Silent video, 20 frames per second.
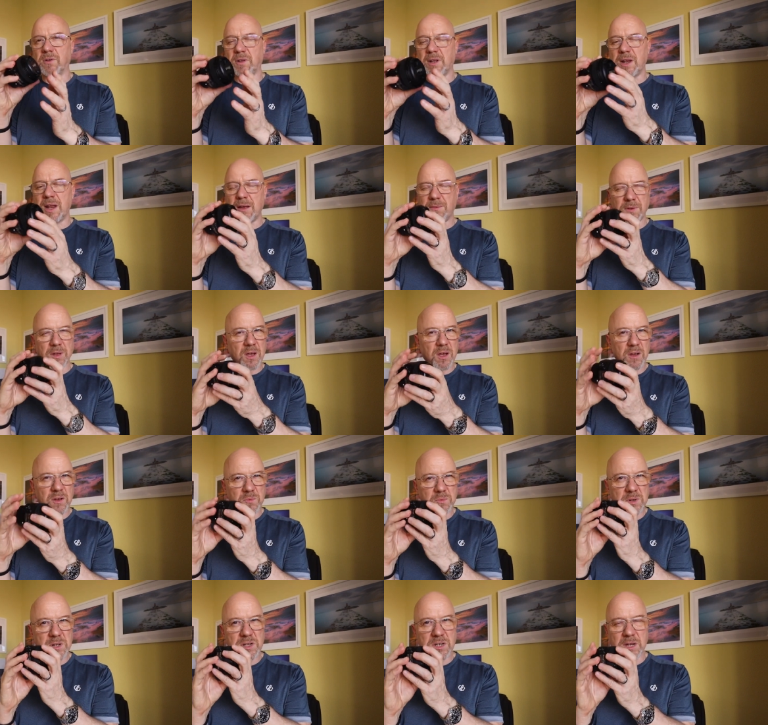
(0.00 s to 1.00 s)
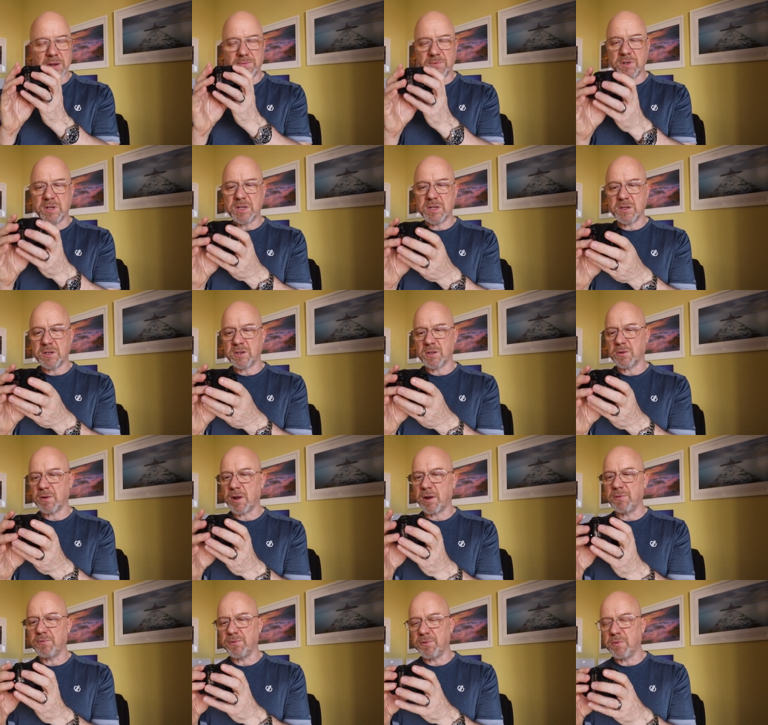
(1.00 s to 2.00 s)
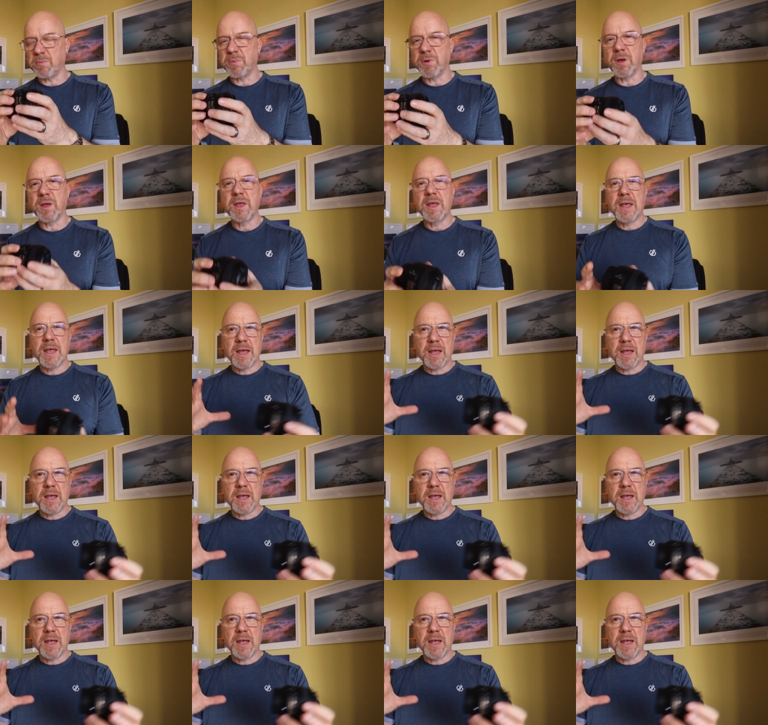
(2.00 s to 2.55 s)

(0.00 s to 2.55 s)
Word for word: I did have a go with a 70-200, but